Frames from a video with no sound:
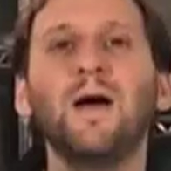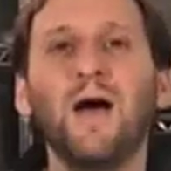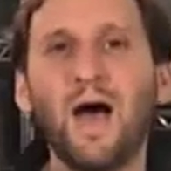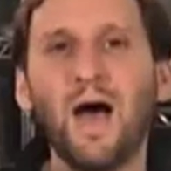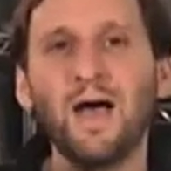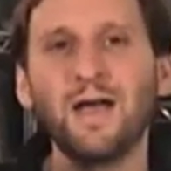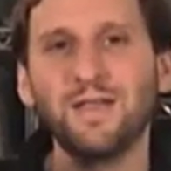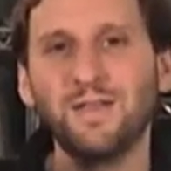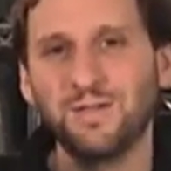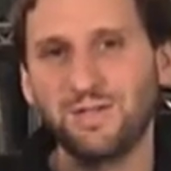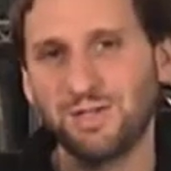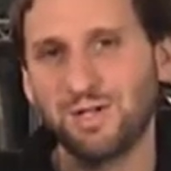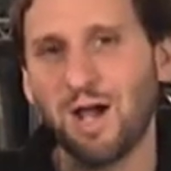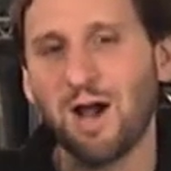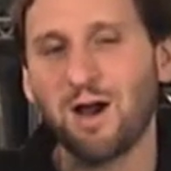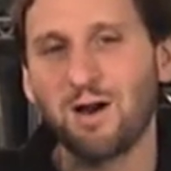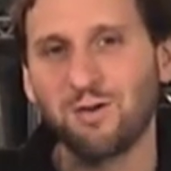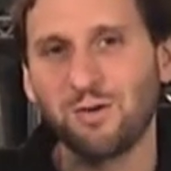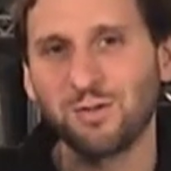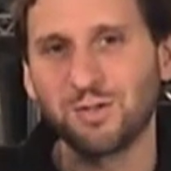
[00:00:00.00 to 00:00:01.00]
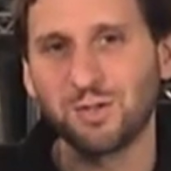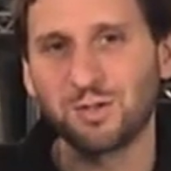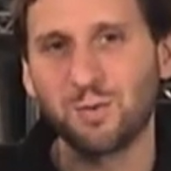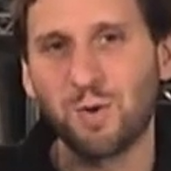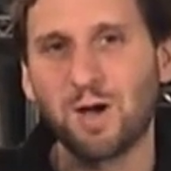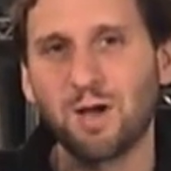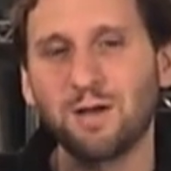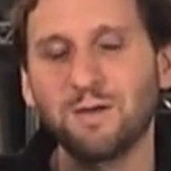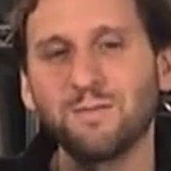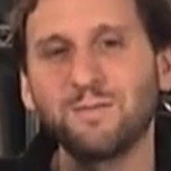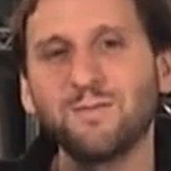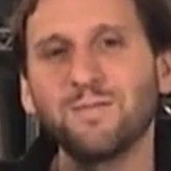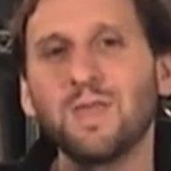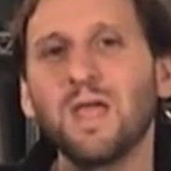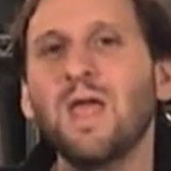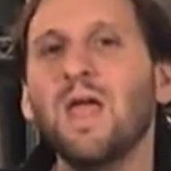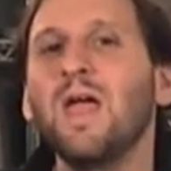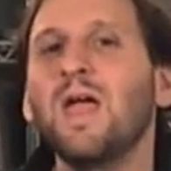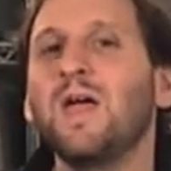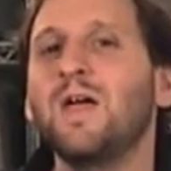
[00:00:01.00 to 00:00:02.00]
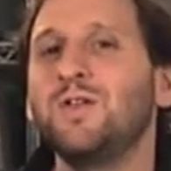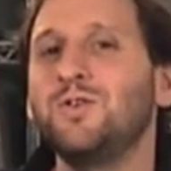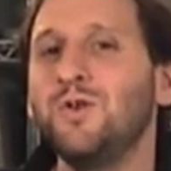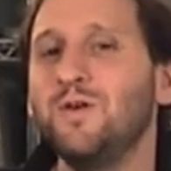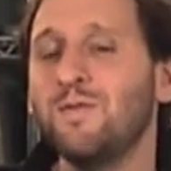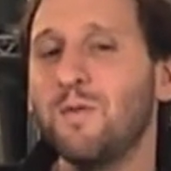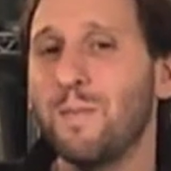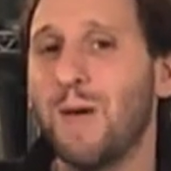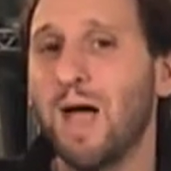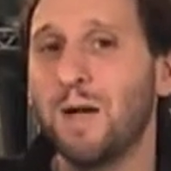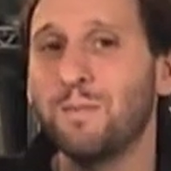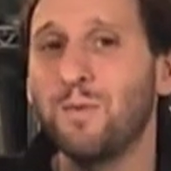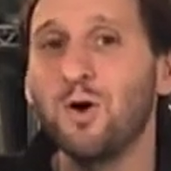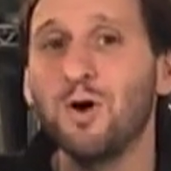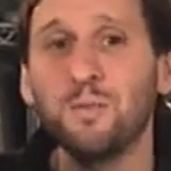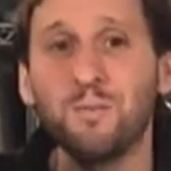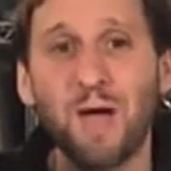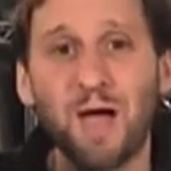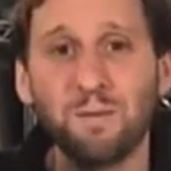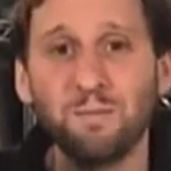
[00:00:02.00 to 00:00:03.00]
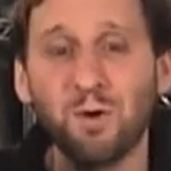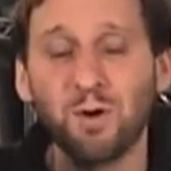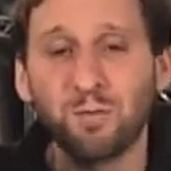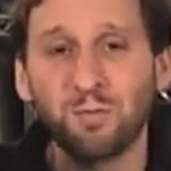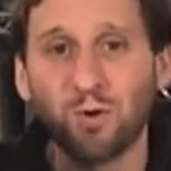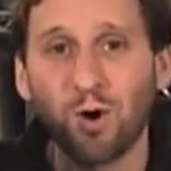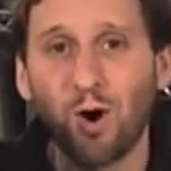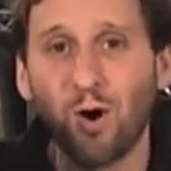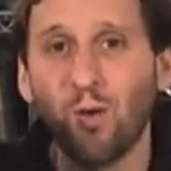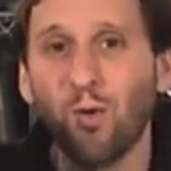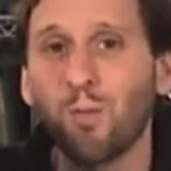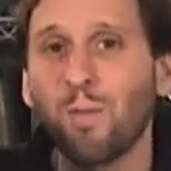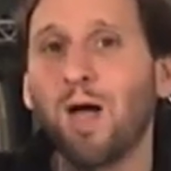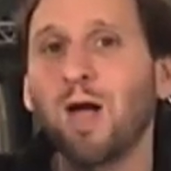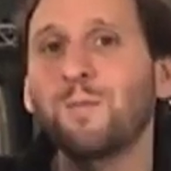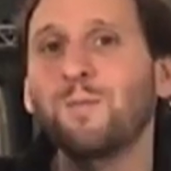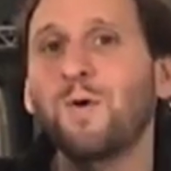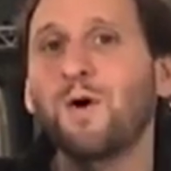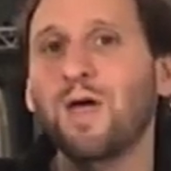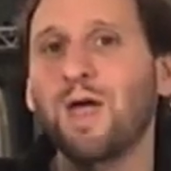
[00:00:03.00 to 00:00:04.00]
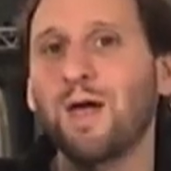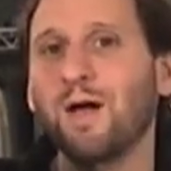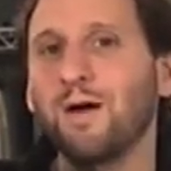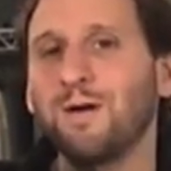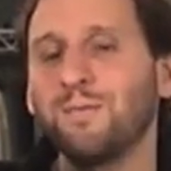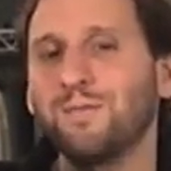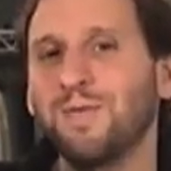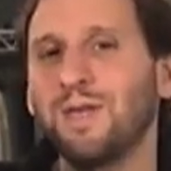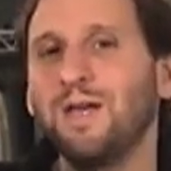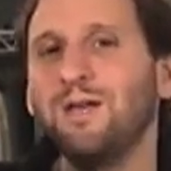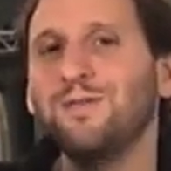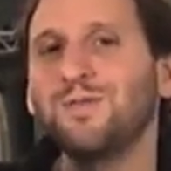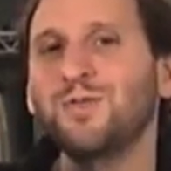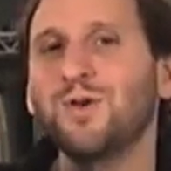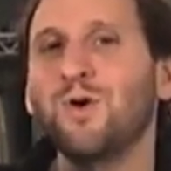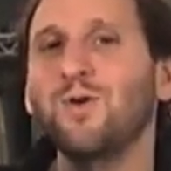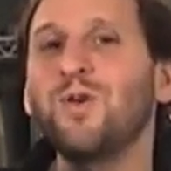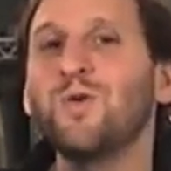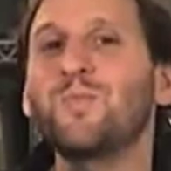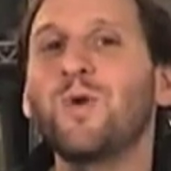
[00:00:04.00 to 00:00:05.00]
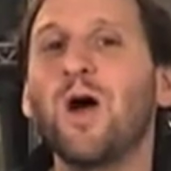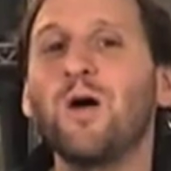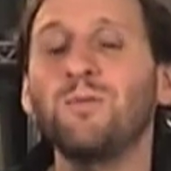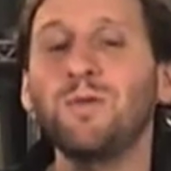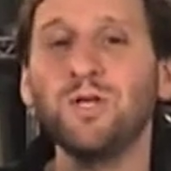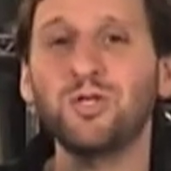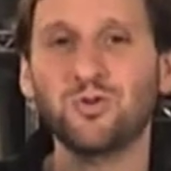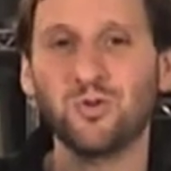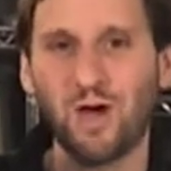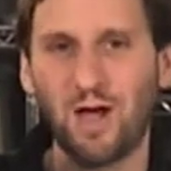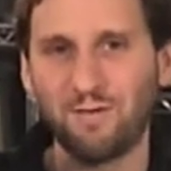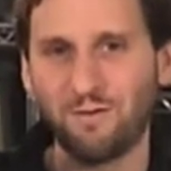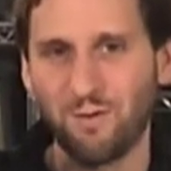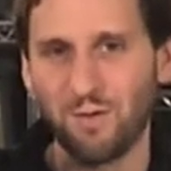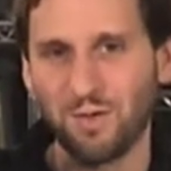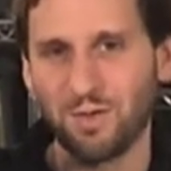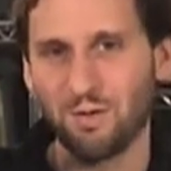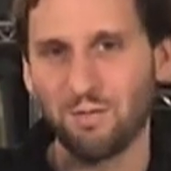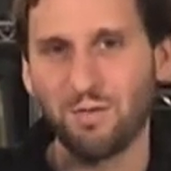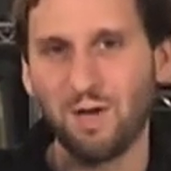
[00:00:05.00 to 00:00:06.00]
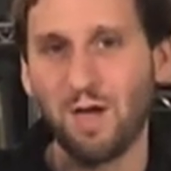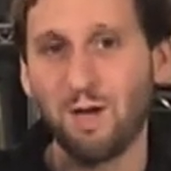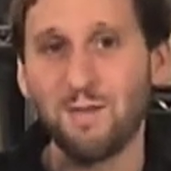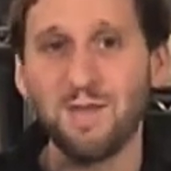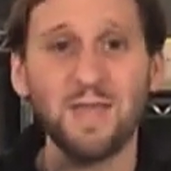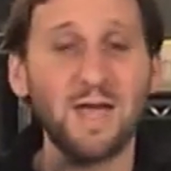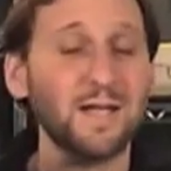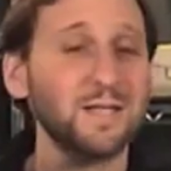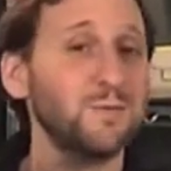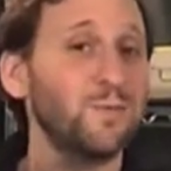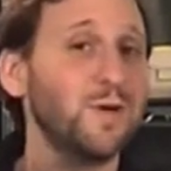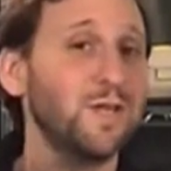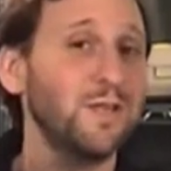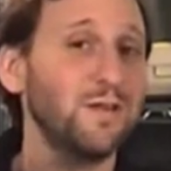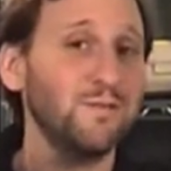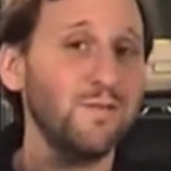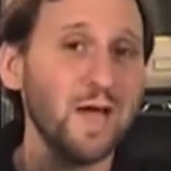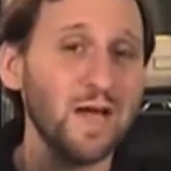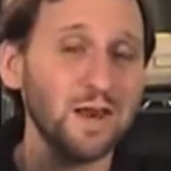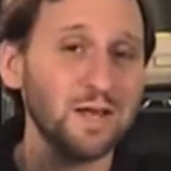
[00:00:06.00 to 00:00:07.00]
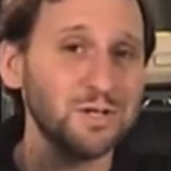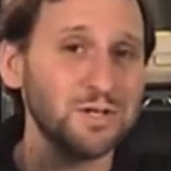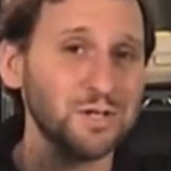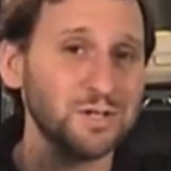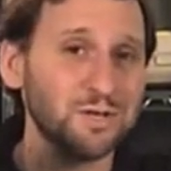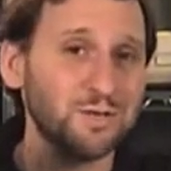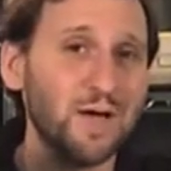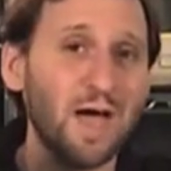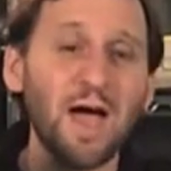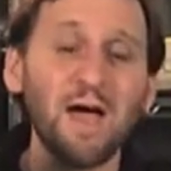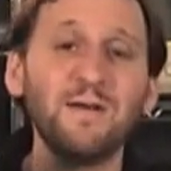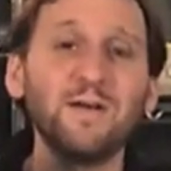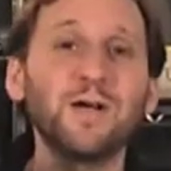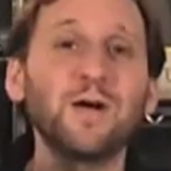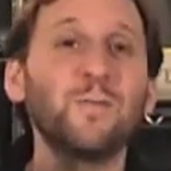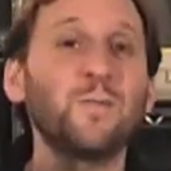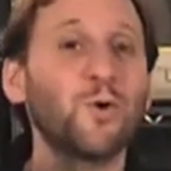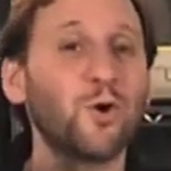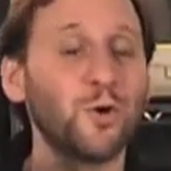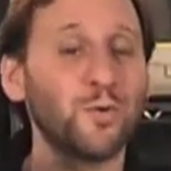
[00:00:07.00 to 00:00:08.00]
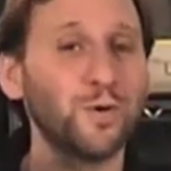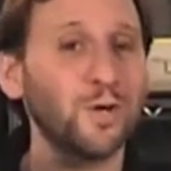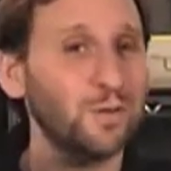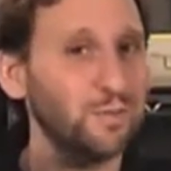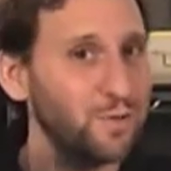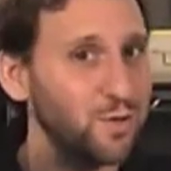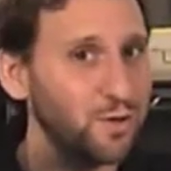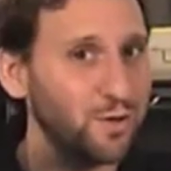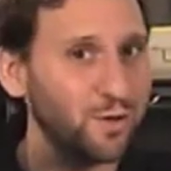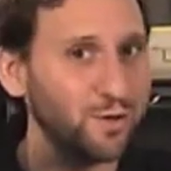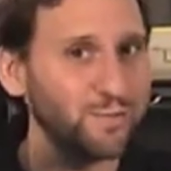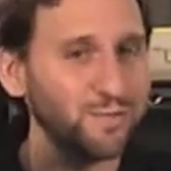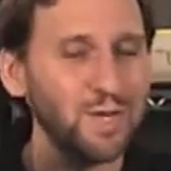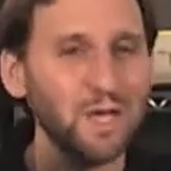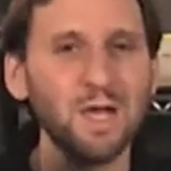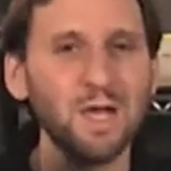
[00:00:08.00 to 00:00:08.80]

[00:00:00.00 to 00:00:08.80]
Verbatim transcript: Hi, this is Gary Rosenzweig. Do you have a MacBook, MacBook Pro, or MacBook Air? If so, you probably travel with them. I mean, that's one of the advantages of having a portable computer.